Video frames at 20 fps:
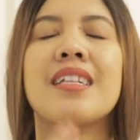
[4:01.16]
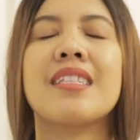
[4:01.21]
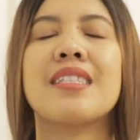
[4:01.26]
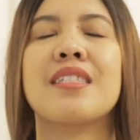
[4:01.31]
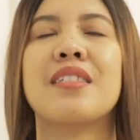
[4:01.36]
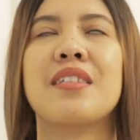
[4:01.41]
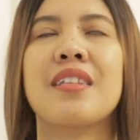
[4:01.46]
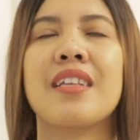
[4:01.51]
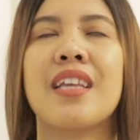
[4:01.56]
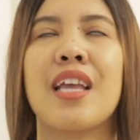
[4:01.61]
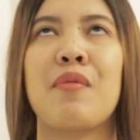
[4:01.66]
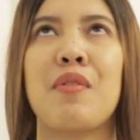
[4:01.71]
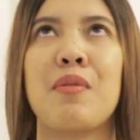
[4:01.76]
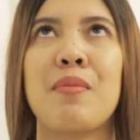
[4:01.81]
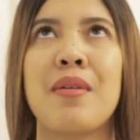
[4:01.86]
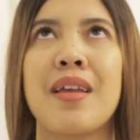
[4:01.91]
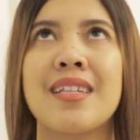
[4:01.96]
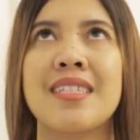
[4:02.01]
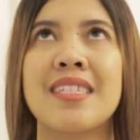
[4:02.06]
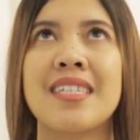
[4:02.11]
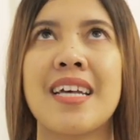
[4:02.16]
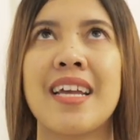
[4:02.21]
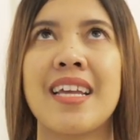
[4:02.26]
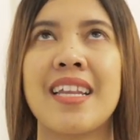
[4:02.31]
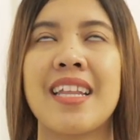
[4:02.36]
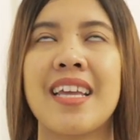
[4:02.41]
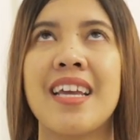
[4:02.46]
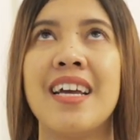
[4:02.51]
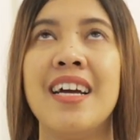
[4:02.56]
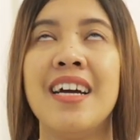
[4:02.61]
it's giving me
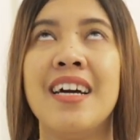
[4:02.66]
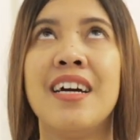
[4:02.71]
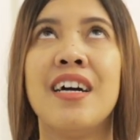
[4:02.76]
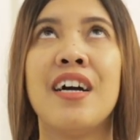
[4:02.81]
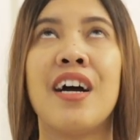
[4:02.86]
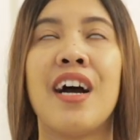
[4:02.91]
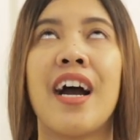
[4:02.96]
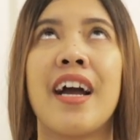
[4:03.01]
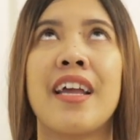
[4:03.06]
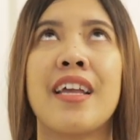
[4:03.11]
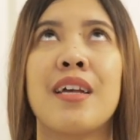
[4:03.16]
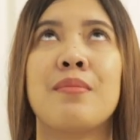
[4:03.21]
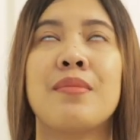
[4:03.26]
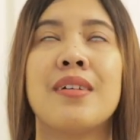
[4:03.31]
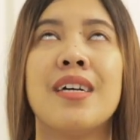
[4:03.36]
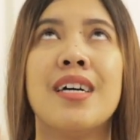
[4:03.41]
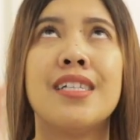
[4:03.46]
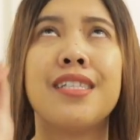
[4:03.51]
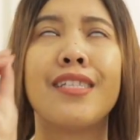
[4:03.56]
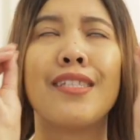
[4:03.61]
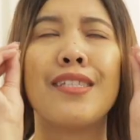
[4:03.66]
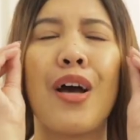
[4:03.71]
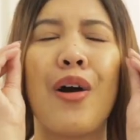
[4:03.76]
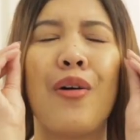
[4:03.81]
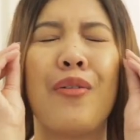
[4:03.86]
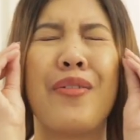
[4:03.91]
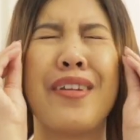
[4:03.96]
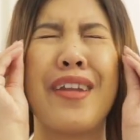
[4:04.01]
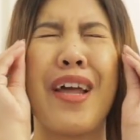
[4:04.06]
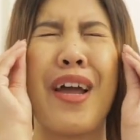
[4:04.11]
anxiety. I am so
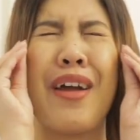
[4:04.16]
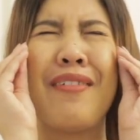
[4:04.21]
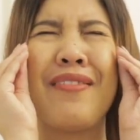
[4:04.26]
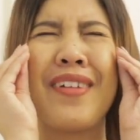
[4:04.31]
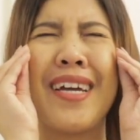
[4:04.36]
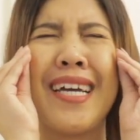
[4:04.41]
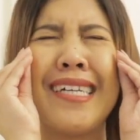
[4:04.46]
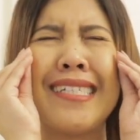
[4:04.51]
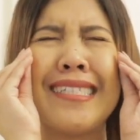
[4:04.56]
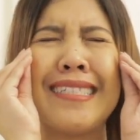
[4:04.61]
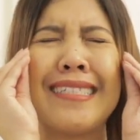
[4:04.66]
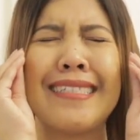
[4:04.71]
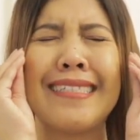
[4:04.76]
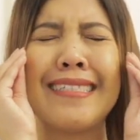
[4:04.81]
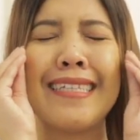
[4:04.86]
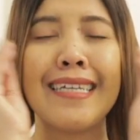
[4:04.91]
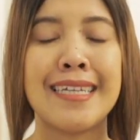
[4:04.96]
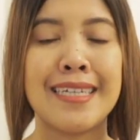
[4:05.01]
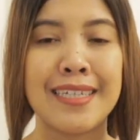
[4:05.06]
nervous.